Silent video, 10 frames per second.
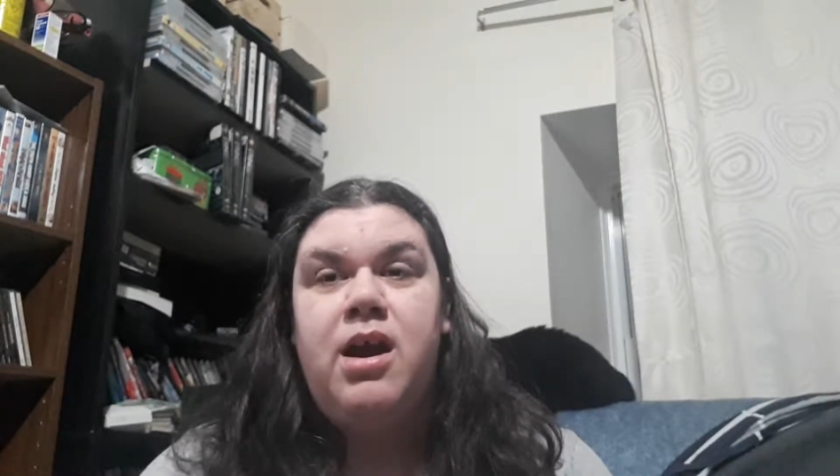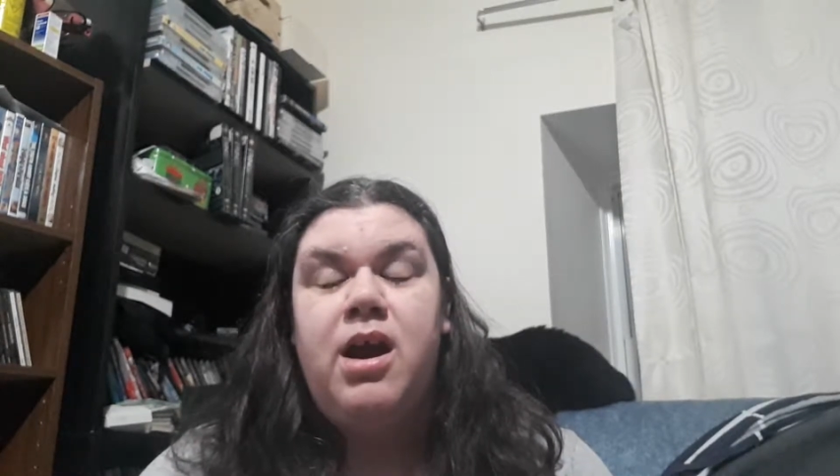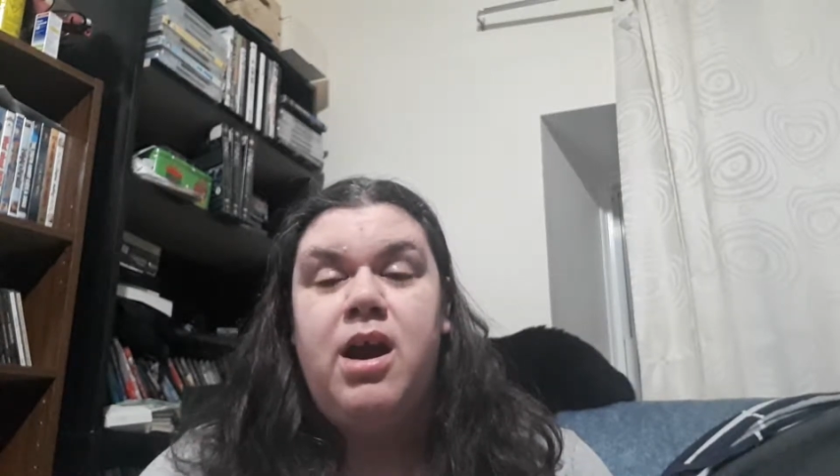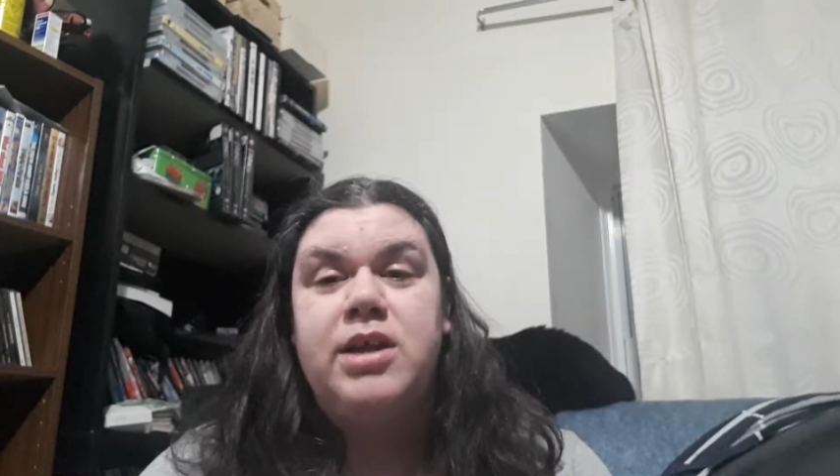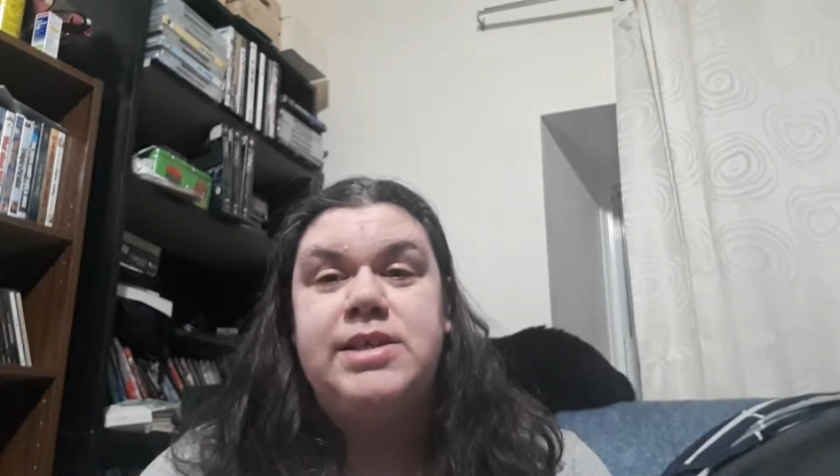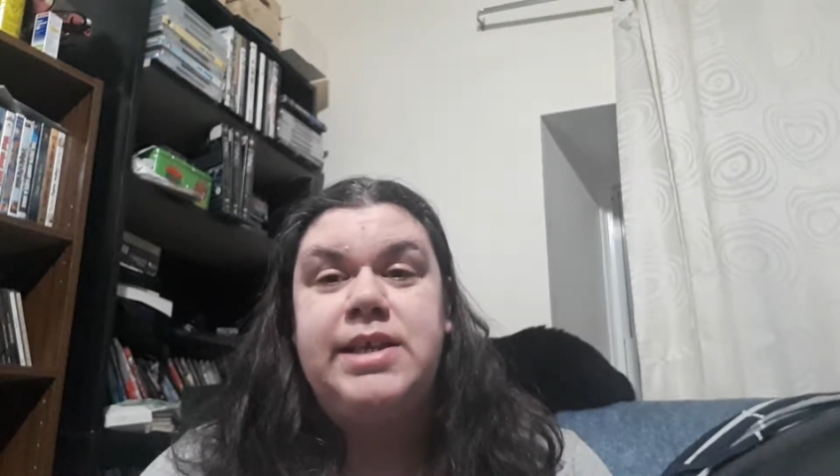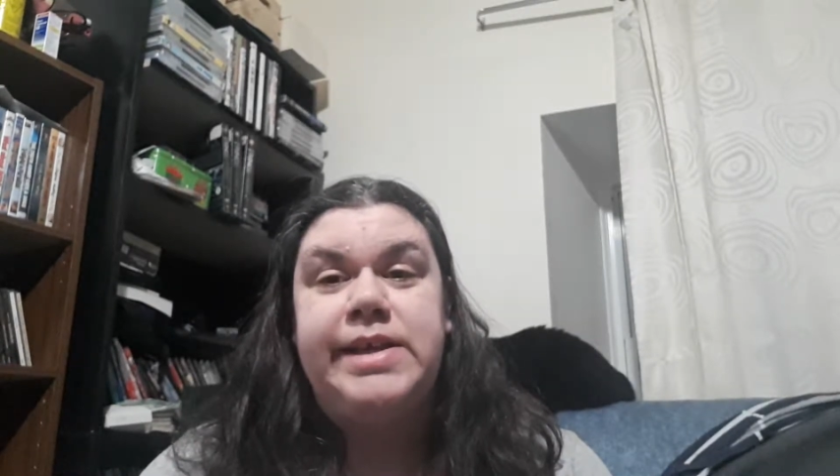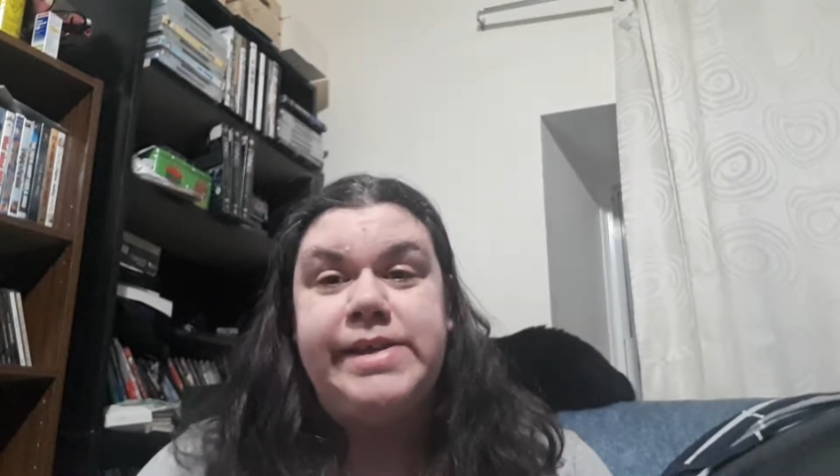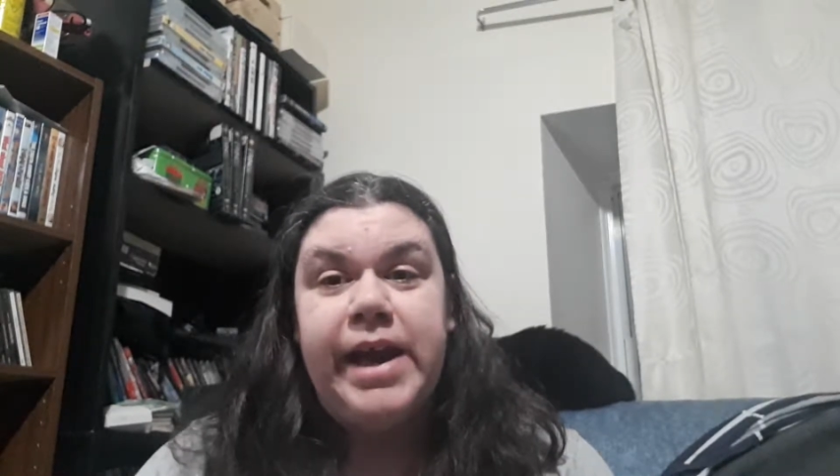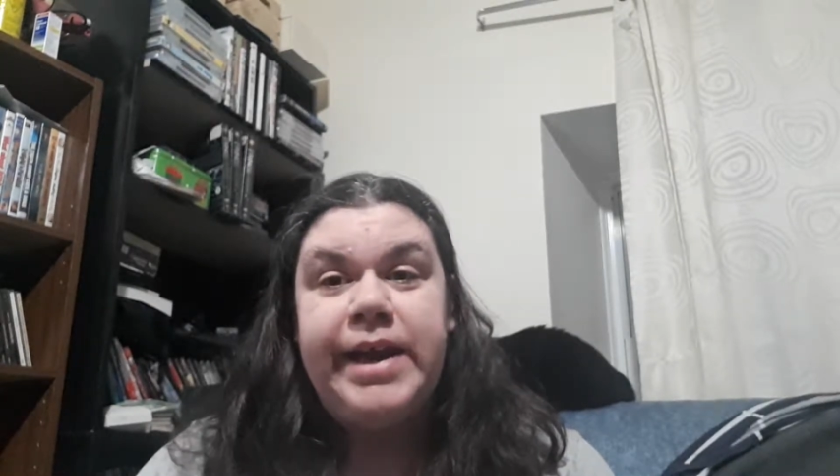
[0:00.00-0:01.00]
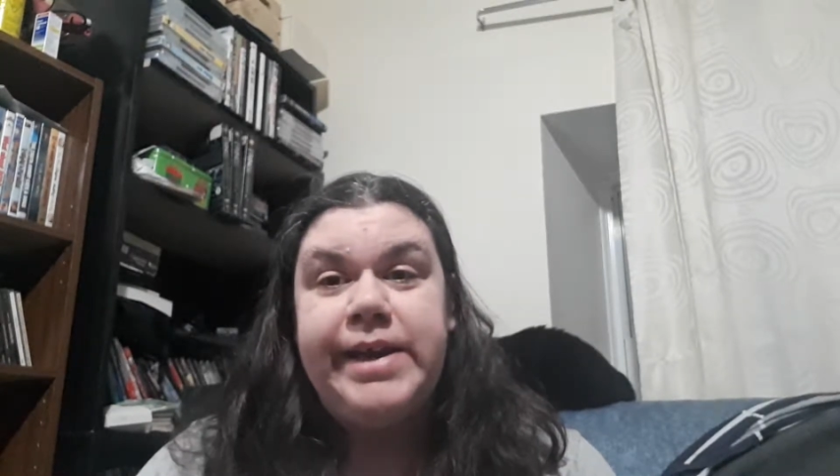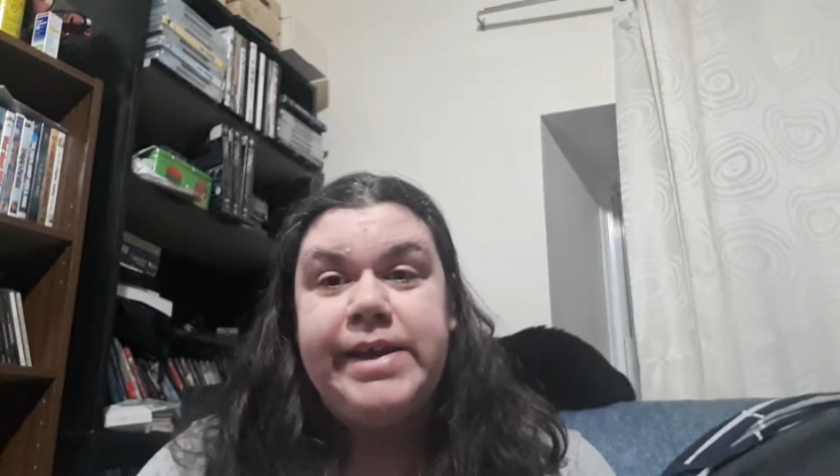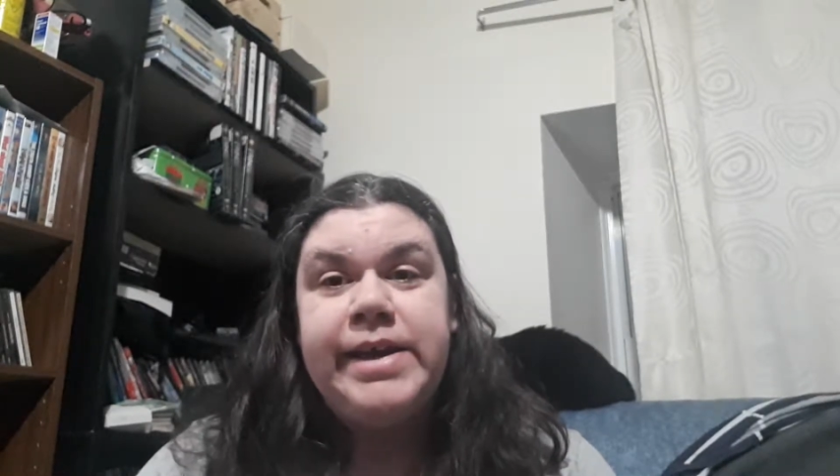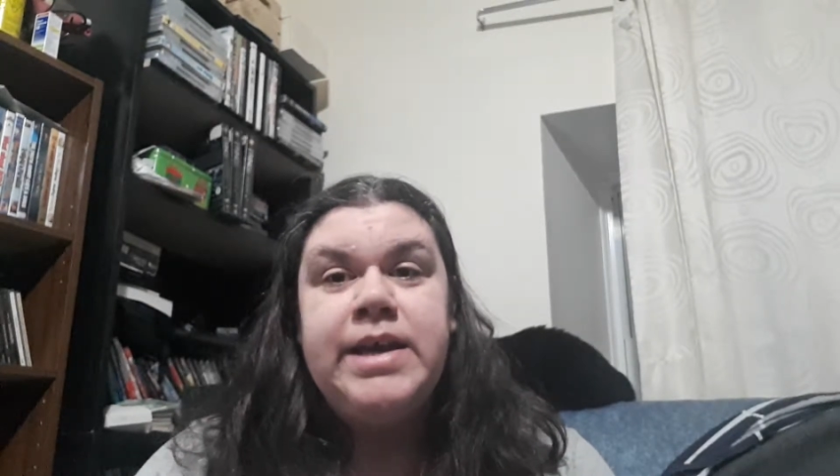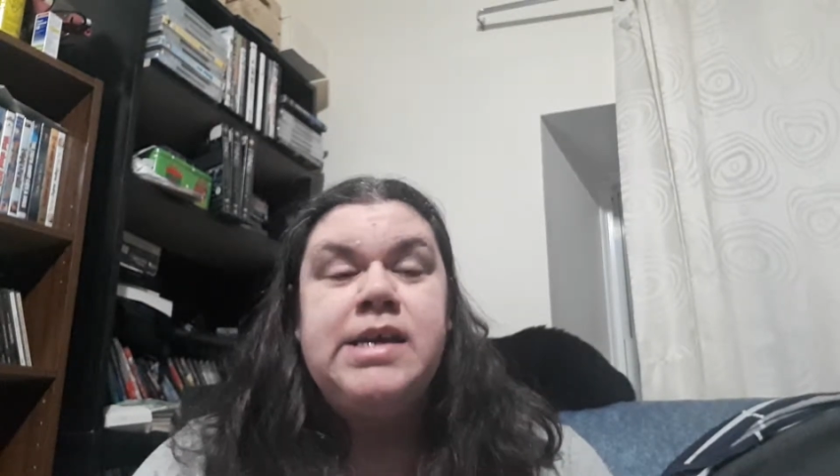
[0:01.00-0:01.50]
are teeny tiny,
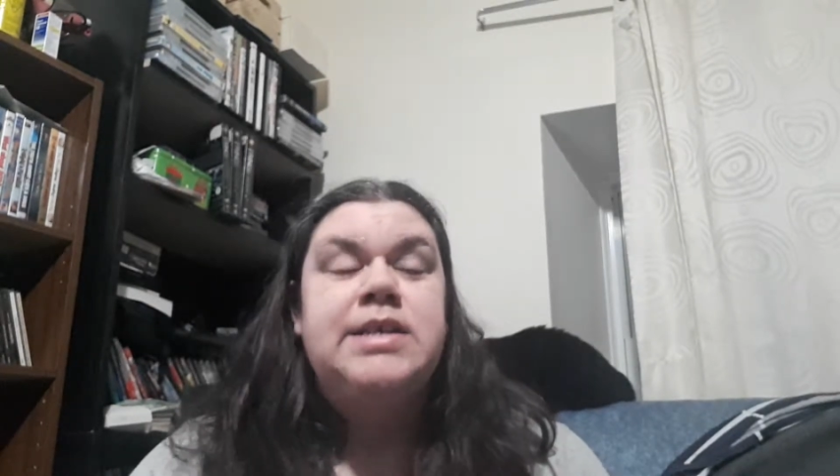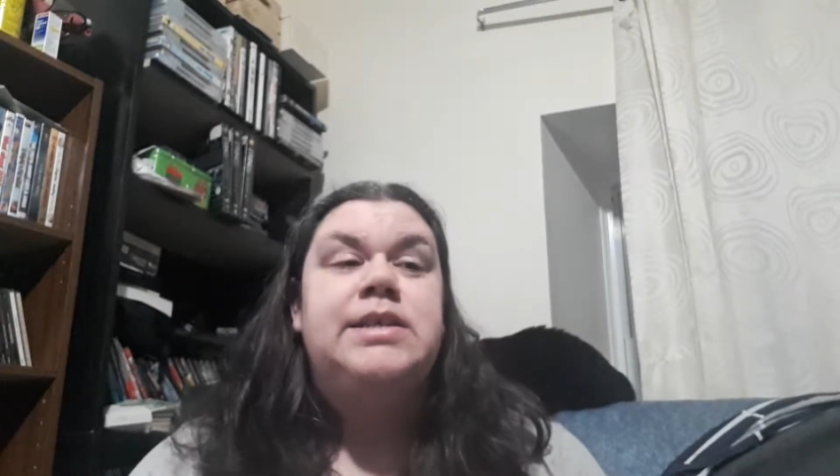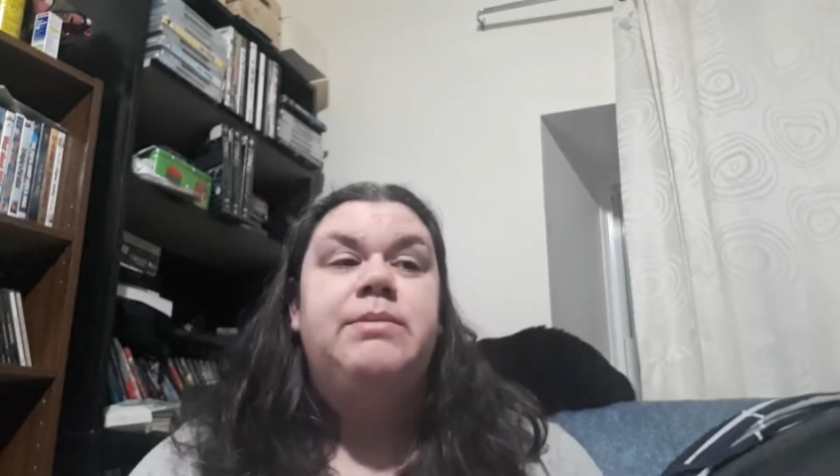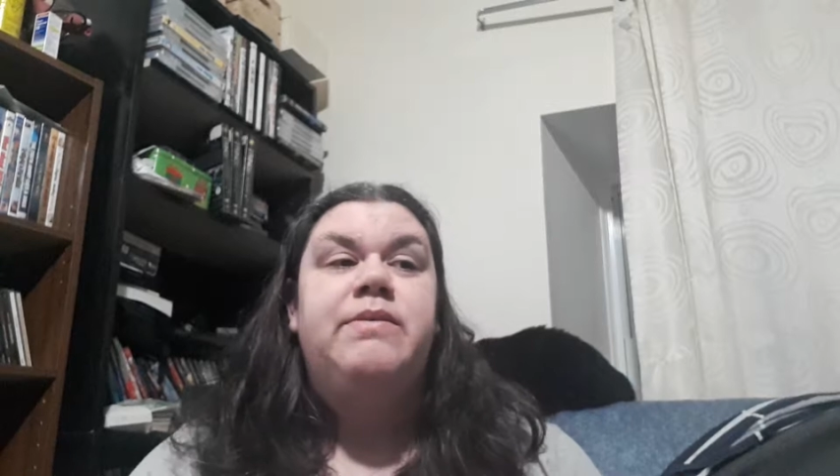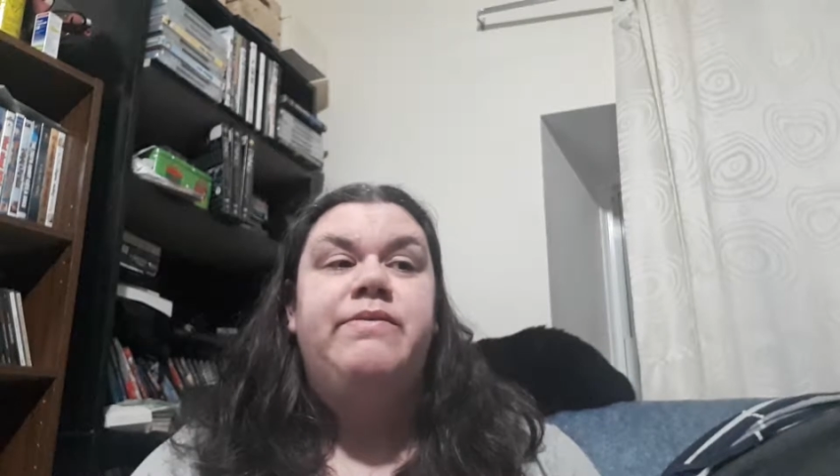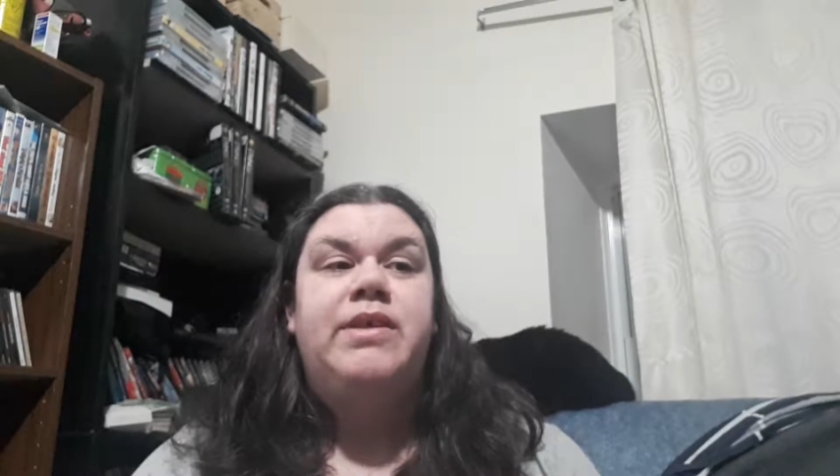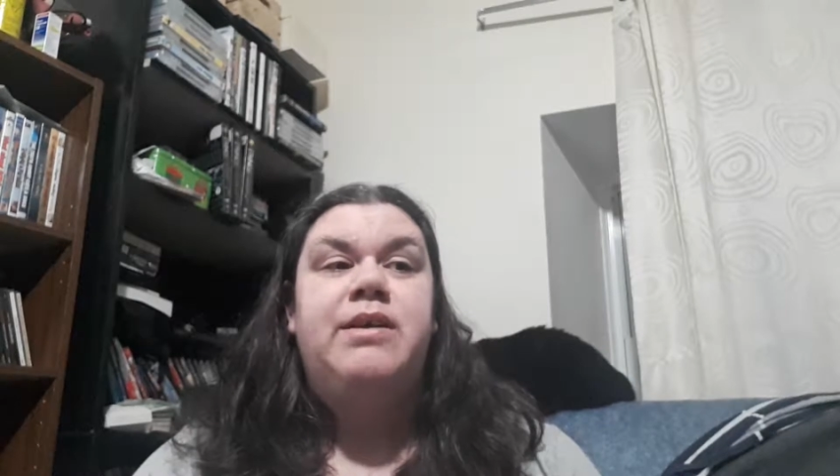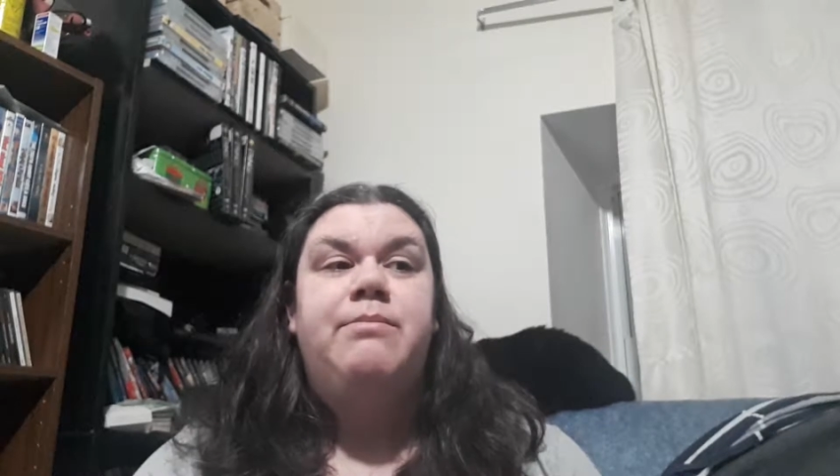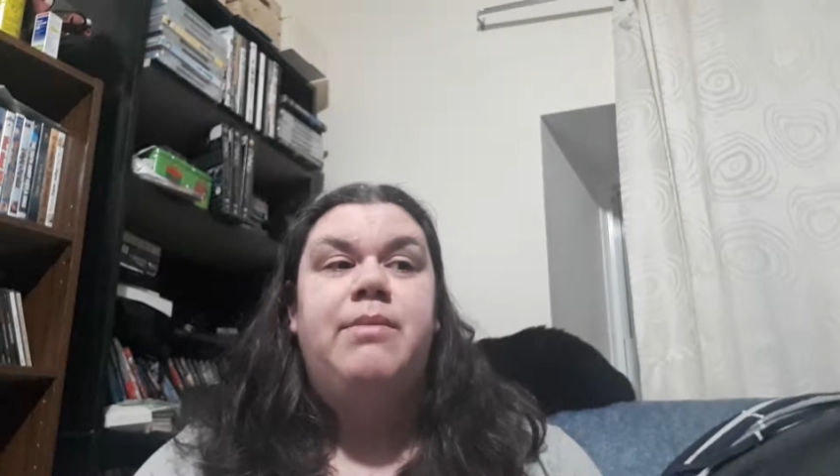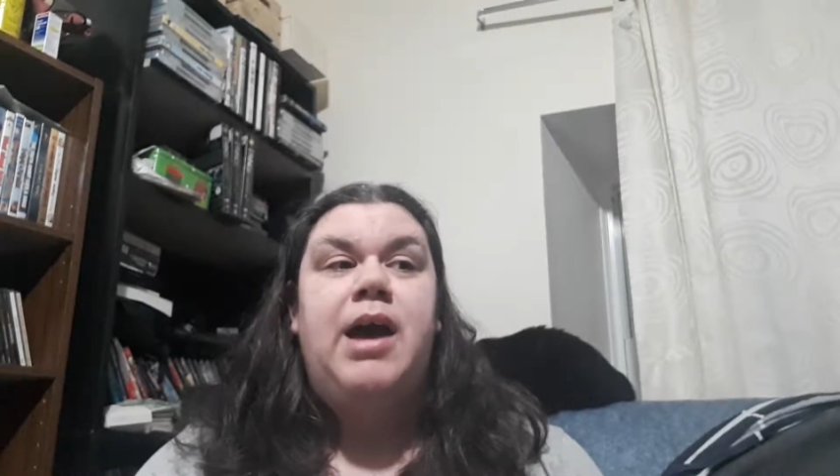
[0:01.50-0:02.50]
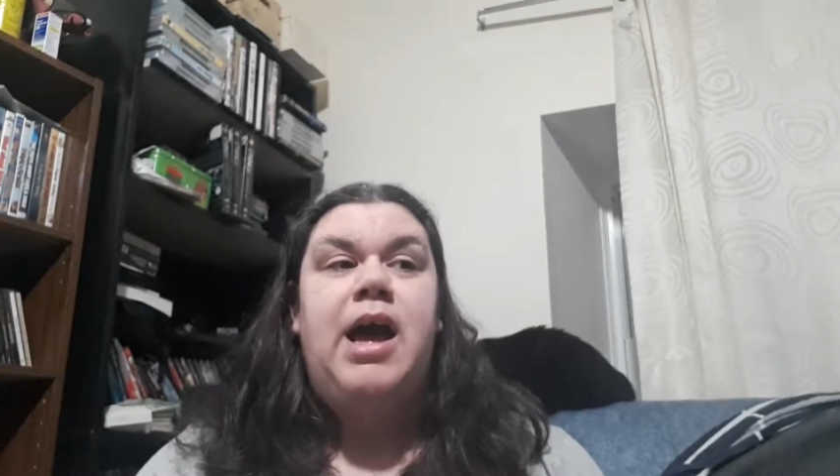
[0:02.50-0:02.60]
some of them,